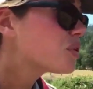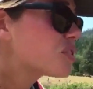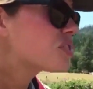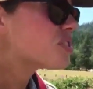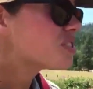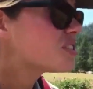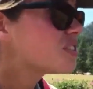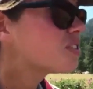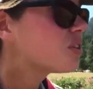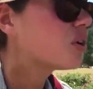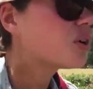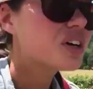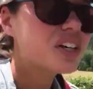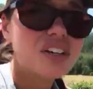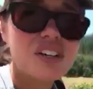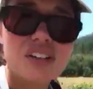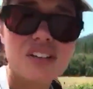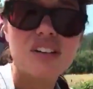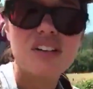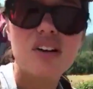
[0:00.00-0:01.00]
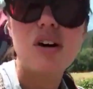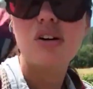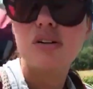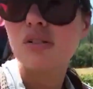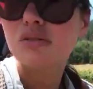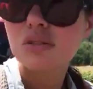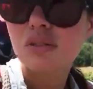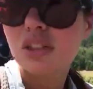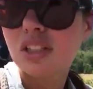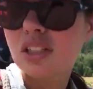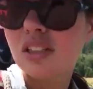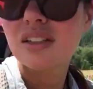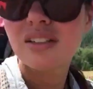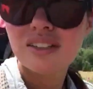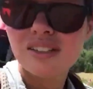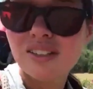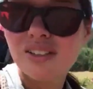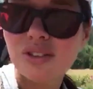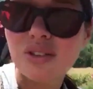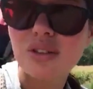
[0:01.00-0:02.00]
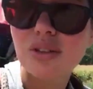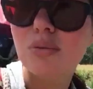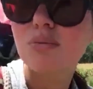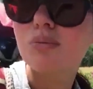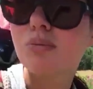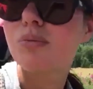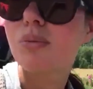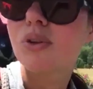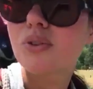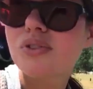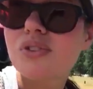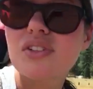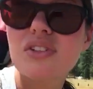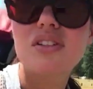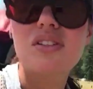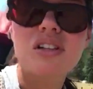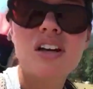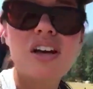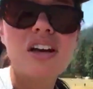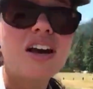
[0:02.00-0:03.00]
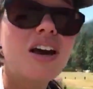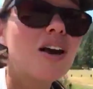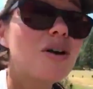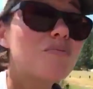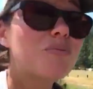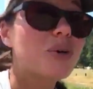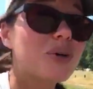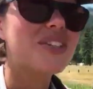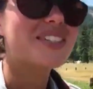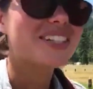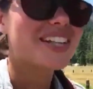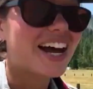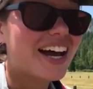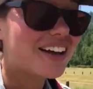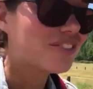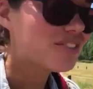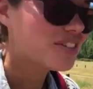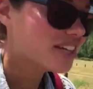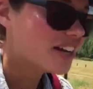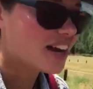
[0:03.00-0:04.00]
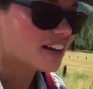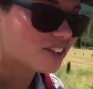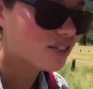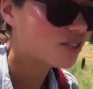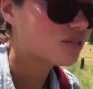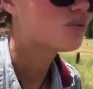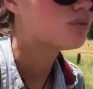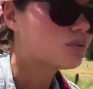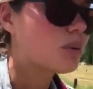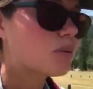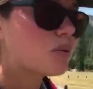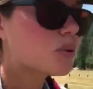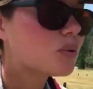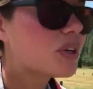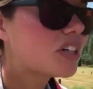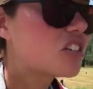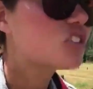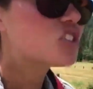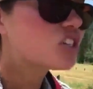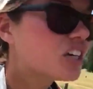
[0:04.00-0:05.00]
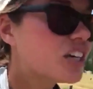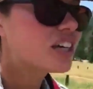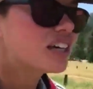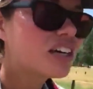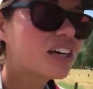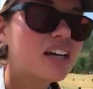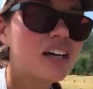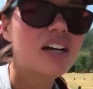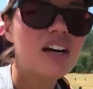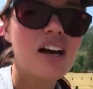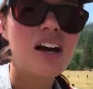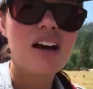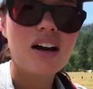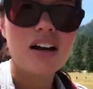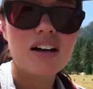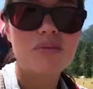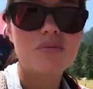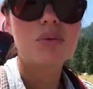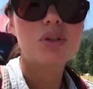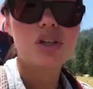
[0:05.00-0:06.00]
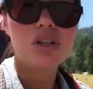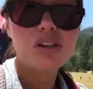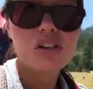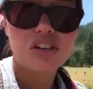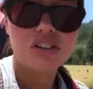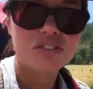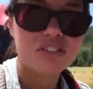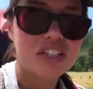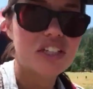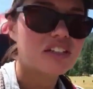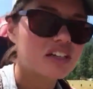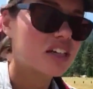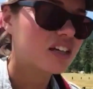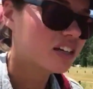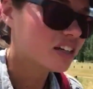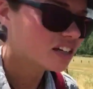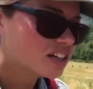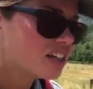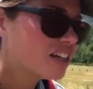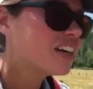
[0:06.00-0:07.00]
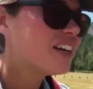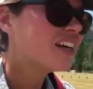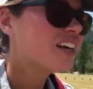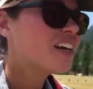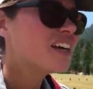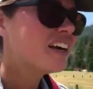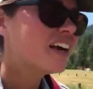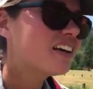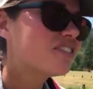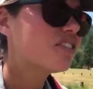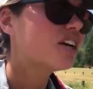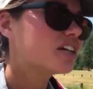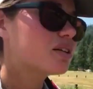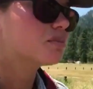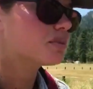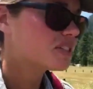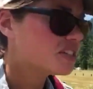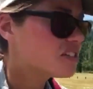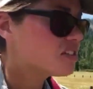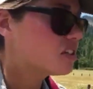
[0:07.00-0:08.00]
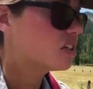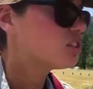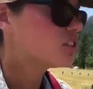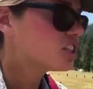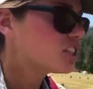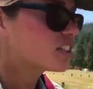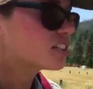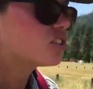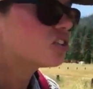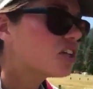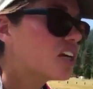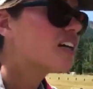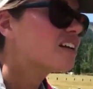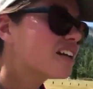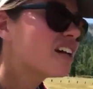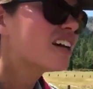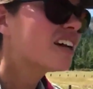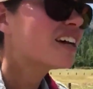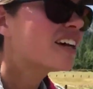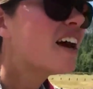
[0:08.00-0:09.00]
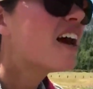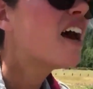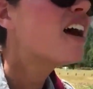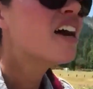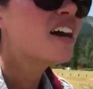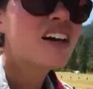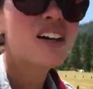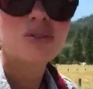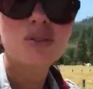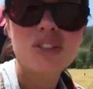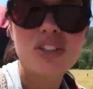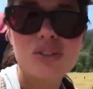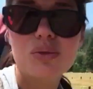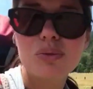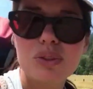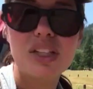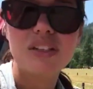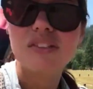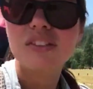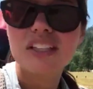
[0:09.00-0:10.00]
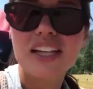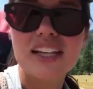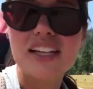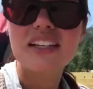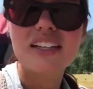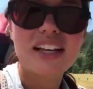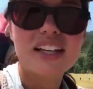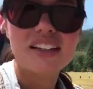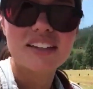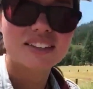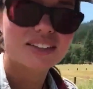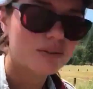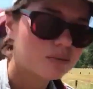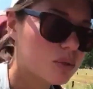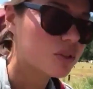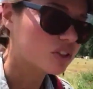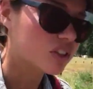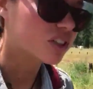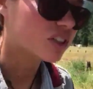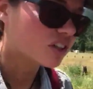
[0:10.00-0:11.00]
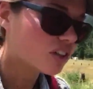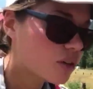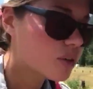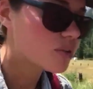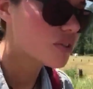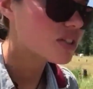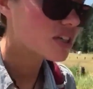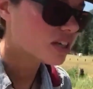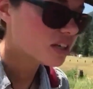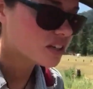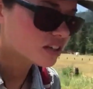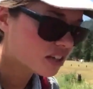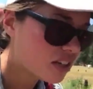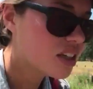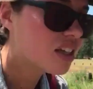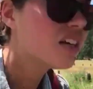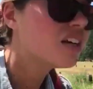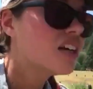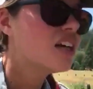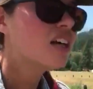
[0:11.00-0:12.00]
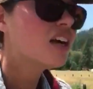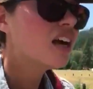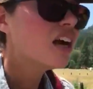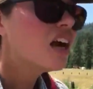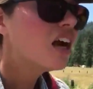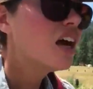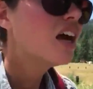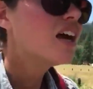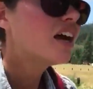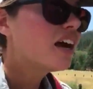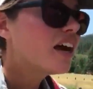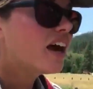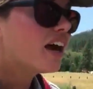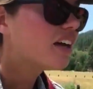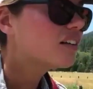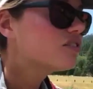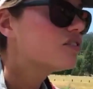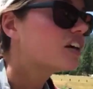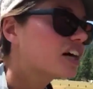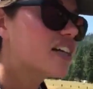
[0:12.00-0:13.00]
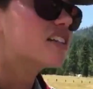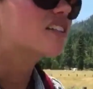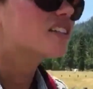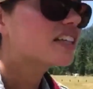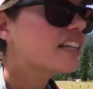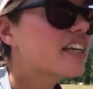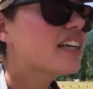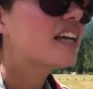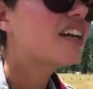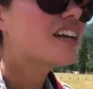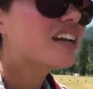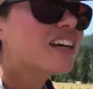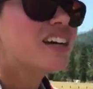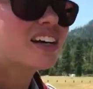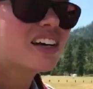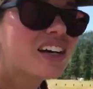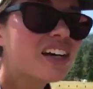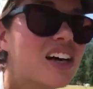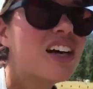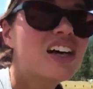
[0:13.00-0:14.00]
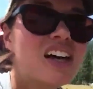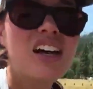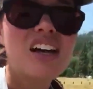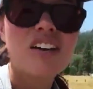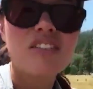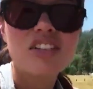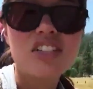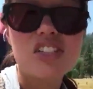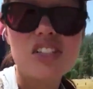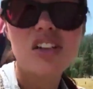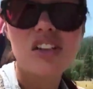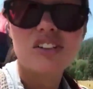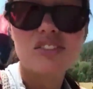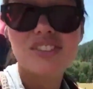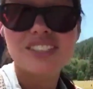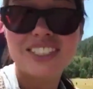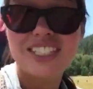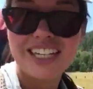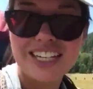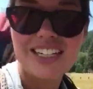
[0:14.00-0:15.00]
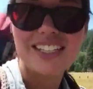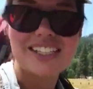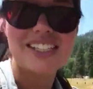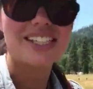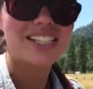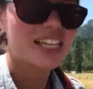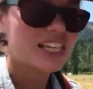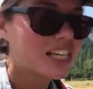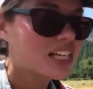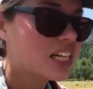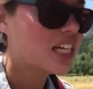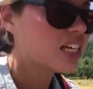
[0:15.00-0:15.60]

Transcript: poison oak or poison ivy, I don't remember which. A lot of it, and vitamins are allergic to it. We don't really feel like getting some on our clothes. And finally, there's a lot of ticks